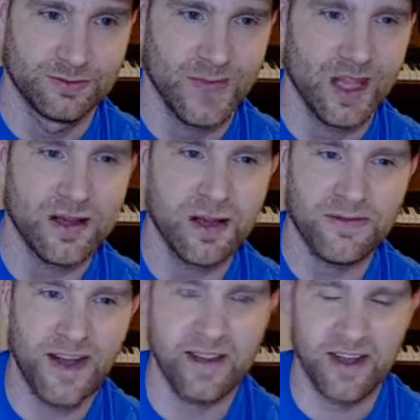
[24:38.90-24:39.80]
And your
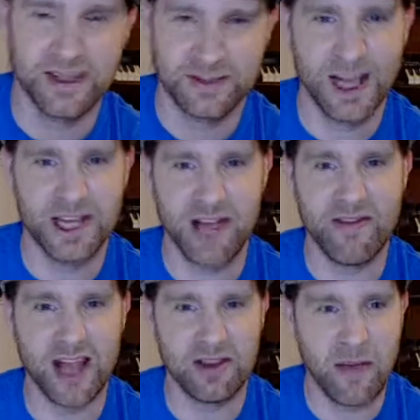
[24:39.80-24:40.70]
father smelled of
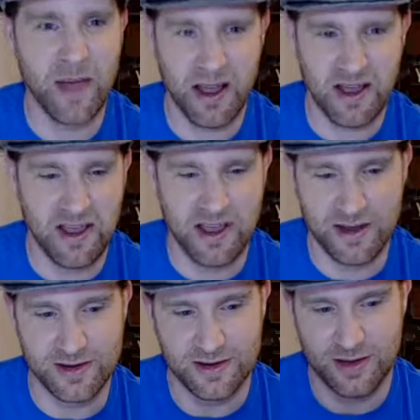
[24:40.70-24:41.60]

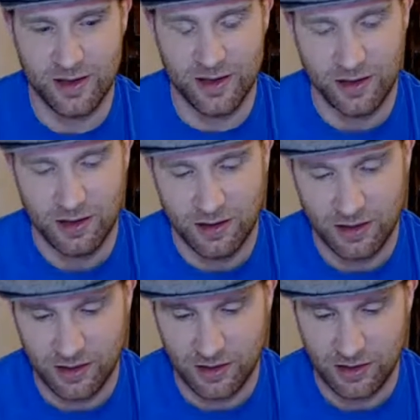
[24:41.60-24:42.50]
elderberries.
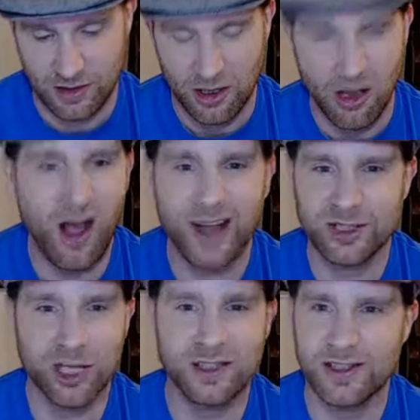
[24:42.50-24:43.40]
I
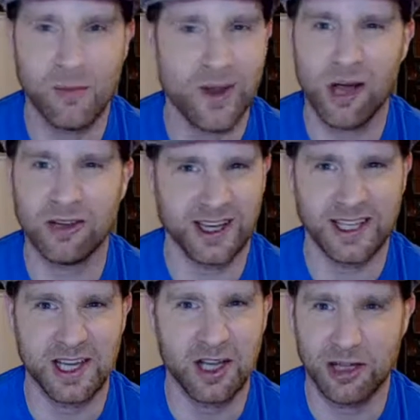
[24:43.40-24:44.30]
told them we
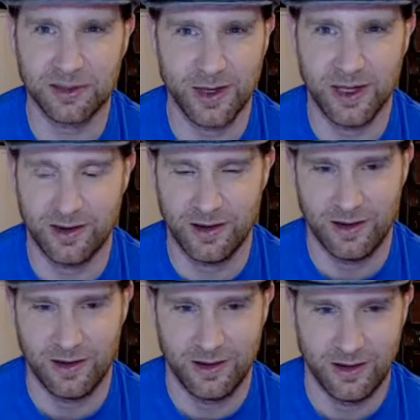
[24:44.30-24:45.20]
already got one.
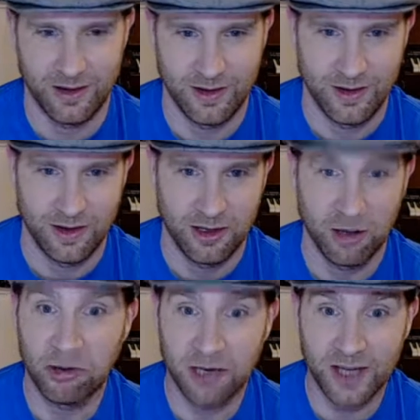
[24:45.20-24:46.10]

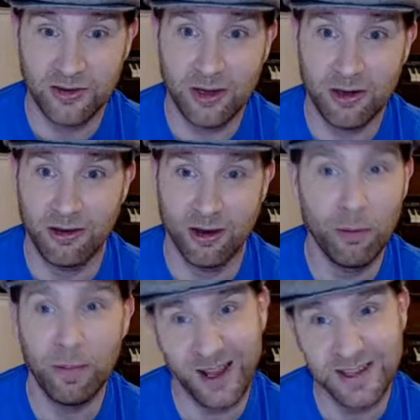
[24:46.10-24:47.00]
Un cadeau, a
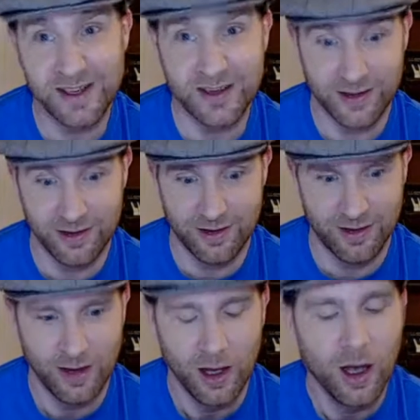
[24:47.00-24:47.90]
present.
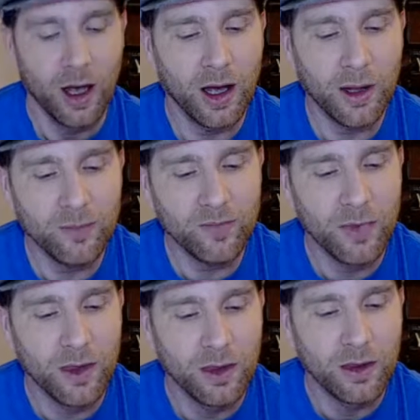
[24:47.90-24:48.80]

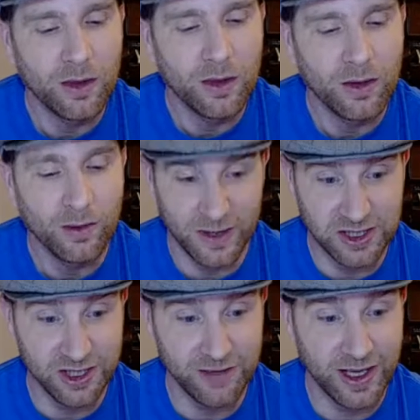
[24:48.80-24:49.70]
Fetchy
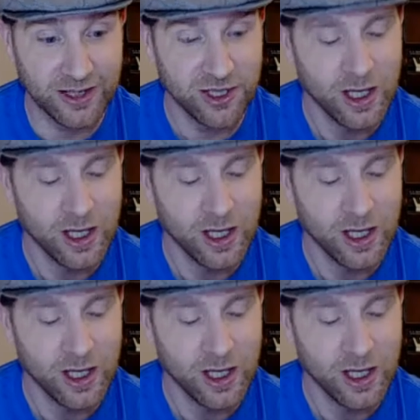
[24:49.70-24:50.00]
les vaches.